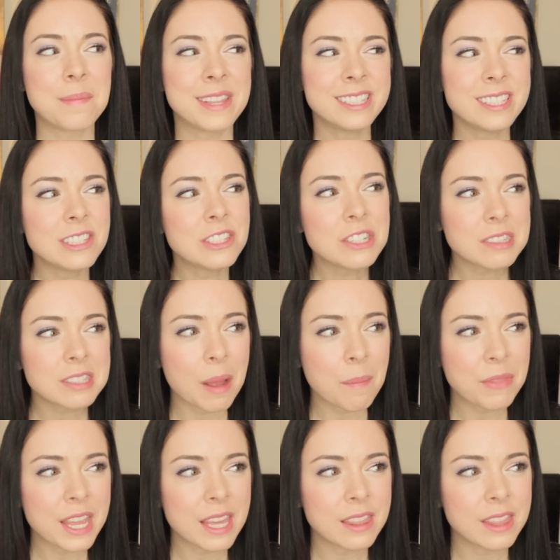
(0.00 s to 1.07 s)
this is just
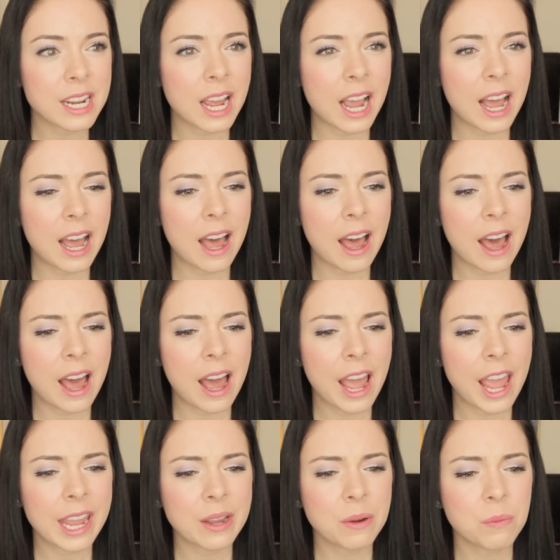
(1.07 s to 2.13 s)
something that
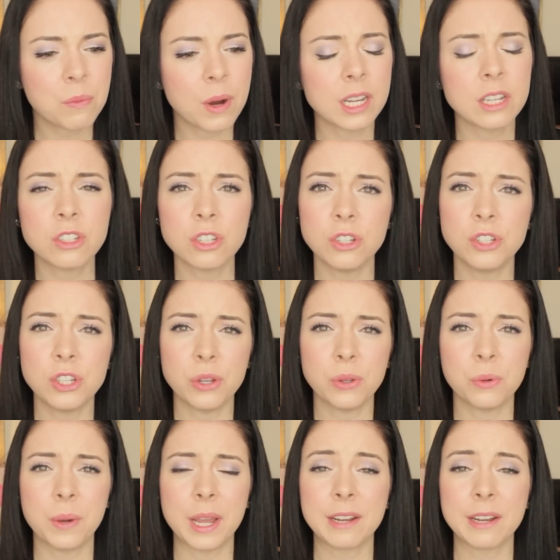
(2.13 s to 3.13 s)
I wanted to do.